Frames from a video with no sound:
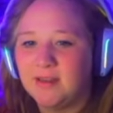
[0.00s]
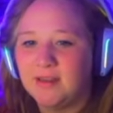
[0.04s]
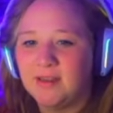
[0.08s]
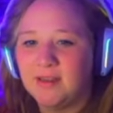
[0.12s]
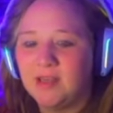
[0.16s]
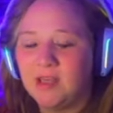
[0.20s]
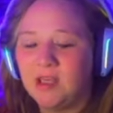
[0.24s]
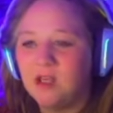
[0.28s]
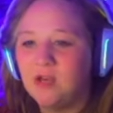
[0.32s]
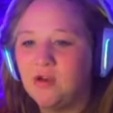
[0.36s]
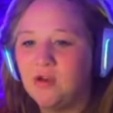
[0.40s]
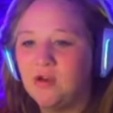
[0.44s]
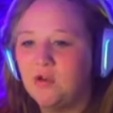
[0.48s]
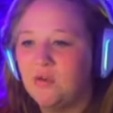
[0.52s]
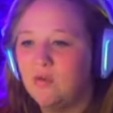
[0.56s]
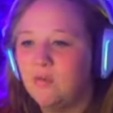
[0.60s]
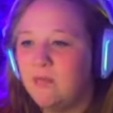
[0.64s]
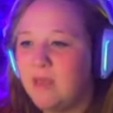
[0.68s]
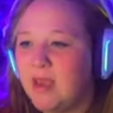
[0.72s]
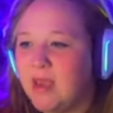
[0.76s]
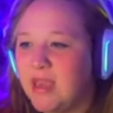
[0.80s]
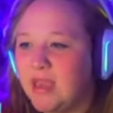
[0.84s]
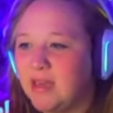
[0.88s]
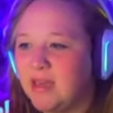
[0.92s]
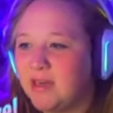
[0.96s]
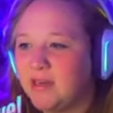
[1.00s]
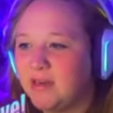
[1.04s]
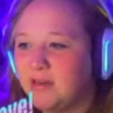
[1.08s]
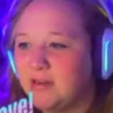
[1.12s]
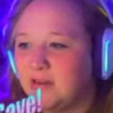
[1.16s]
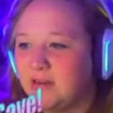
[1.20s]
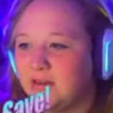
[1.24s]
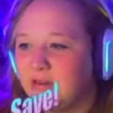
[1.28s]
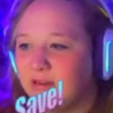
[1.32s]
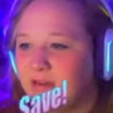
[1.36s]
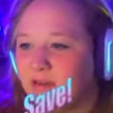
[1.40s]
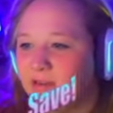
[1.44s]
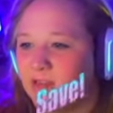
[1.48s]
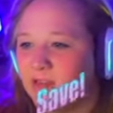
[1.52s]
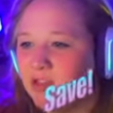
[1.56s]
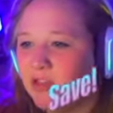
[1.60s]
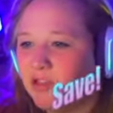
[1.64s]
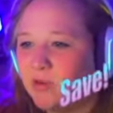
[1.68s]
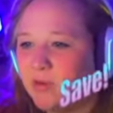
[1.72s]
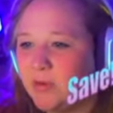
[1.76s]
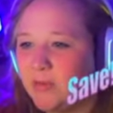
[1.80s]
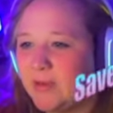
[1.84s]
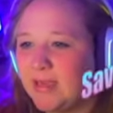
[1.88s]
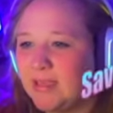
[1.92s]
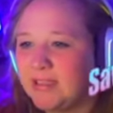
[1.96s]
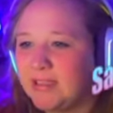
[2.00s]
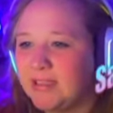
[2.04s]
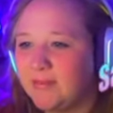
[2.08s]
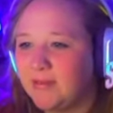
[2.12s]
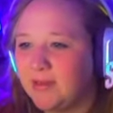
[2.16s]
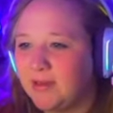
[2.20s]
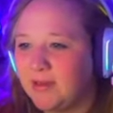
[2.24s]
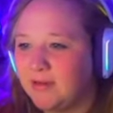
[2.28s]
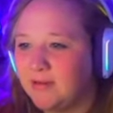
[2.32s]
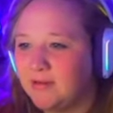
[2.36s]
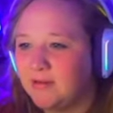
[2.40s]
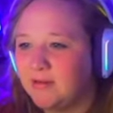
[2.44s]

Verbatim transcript: You, maid! Don't you want to buy something?